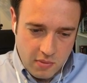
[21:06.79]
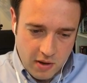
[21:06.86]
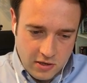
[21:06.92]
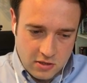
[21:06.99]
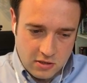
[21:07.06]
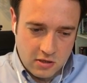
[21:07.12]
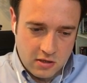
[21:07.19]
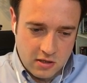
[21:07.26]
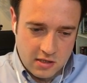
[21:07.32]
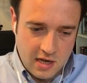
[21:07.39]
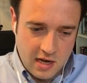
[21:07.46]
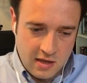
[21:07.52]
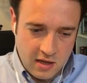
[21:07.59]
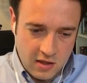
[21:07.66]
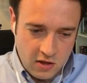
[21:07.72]
patients
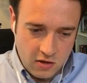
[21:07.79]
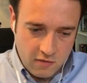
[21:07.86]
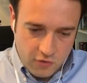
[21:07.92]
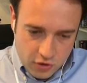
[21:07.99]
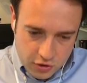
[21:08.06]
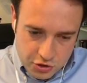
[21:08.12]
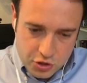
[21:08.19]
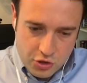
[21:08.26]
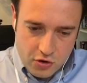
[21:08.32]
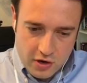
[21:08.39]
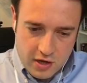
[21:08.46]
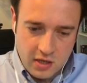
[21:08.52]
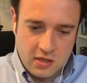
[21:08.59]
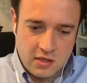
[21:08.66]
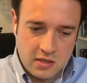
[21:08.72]
understand that that you've got
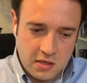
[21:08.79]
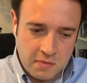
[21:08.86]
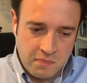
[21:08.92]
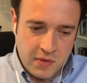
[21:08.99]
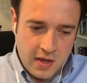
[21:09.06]
choice